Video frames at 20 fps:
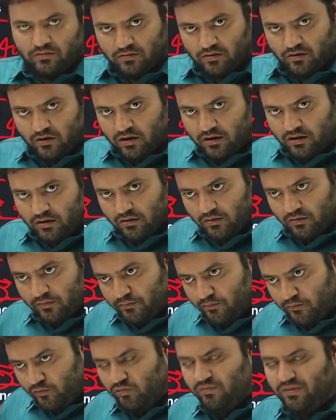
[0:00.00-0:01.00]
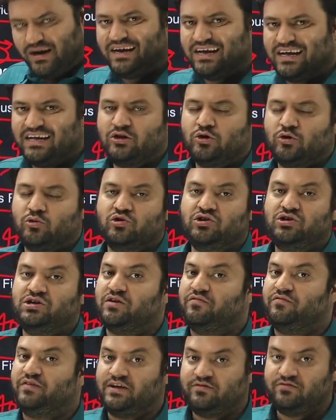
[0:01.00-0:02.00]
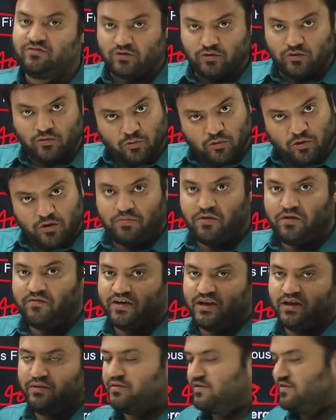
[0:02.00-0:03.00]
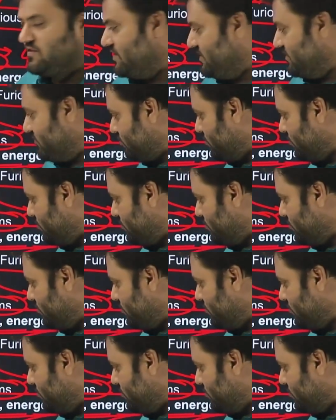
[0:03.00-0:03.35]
or movement in the ocean waves would be very much less.